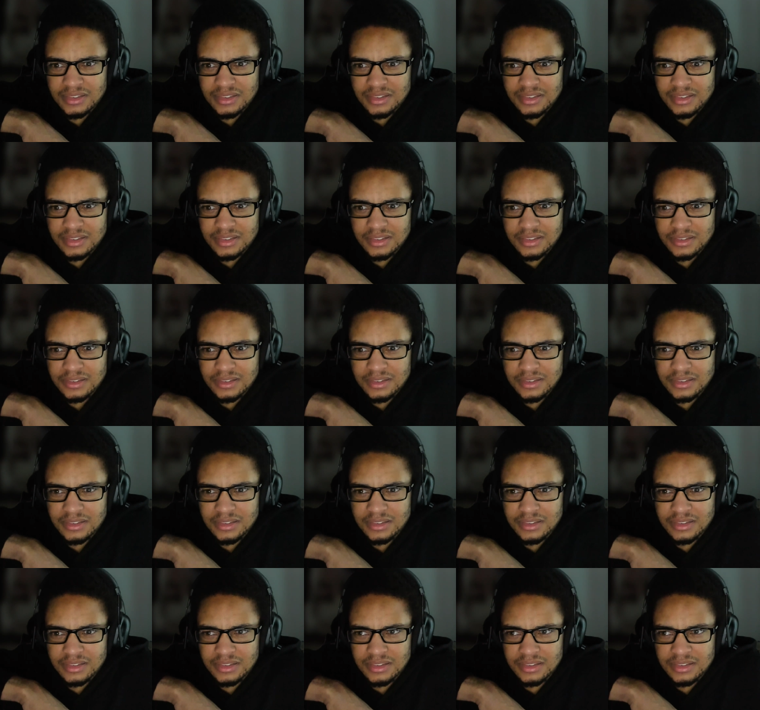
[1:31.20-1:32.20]

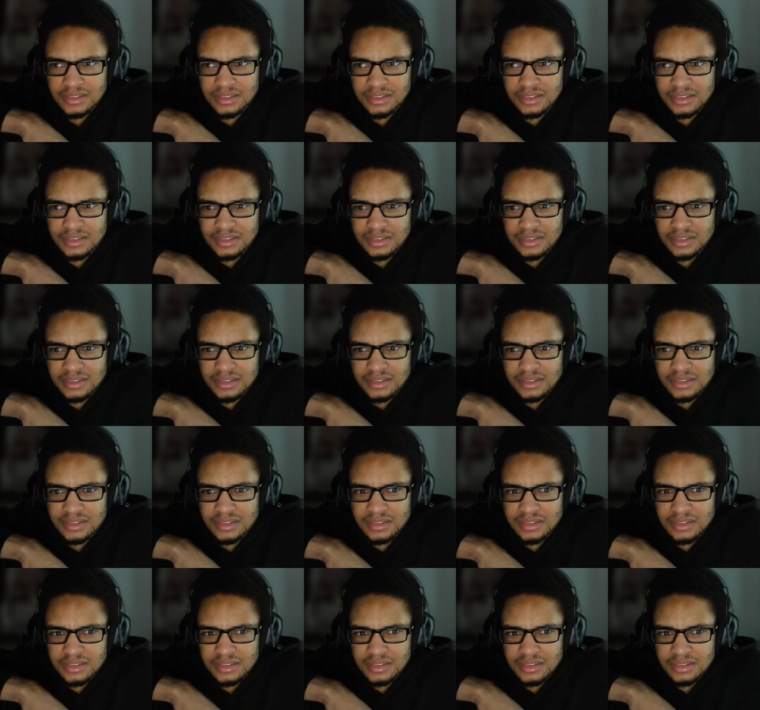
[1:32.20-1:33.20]

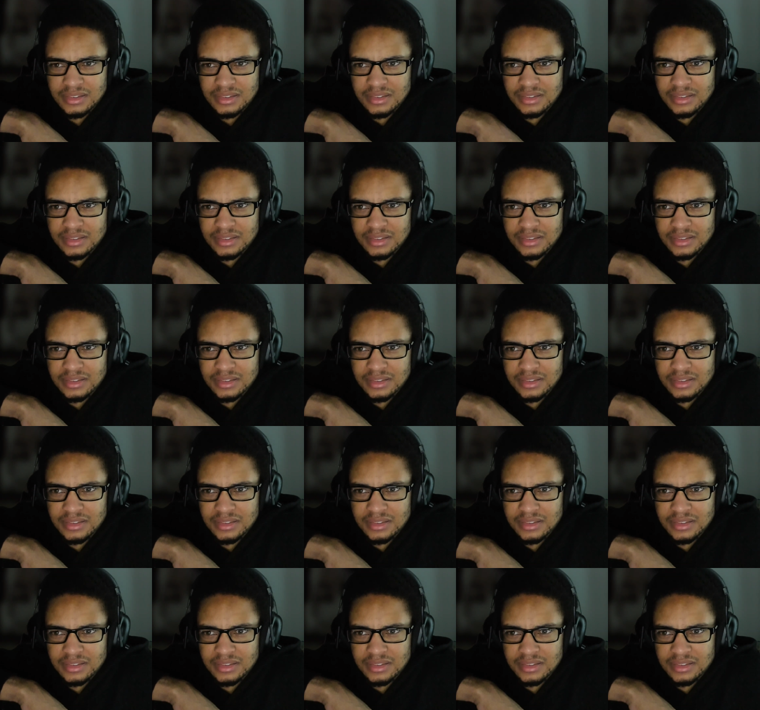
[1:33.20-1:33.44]
(no one is talking)